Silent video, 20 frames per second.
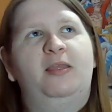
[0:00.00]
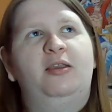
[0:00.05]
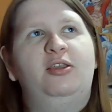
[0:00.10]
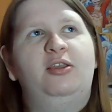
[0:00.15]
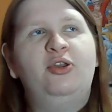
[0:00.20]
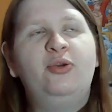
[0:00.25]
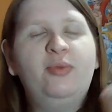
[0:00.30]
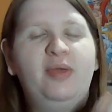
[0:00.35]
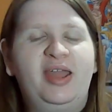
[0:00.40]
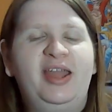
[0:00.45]

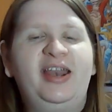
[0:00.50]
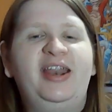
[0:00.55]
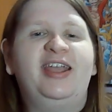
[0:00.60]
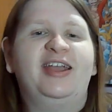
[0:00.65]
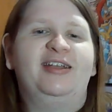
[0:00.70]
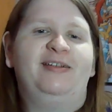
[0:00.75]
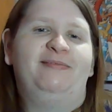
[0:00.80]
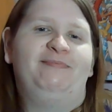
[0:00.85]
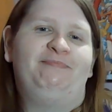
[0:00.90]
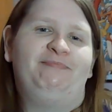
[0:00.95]
you
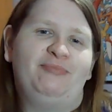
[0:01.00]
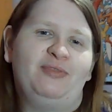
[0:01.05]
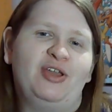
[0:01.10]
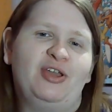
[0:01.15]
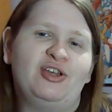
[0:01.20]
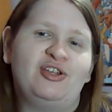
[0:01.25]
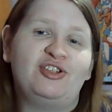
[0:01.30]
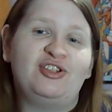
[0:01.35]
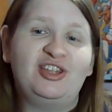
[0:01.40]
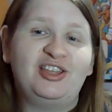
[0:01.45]
idiot.
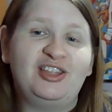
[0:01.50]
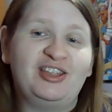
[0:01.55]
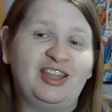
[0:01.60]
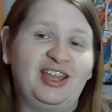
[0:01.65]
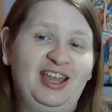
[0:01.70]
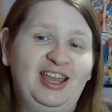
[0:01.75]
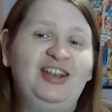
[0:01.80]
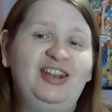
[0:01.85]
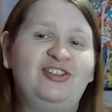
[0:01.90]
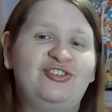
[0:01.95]
She's
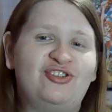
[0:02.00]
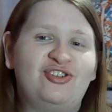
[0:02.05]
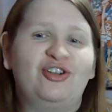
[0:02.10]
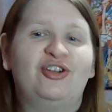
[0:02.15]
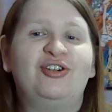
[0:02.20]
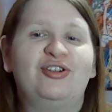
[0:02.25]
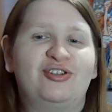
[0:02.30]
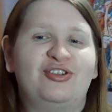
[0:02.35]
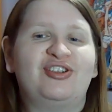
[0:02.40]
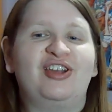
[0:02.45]
in a
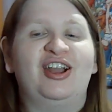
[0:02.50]
church,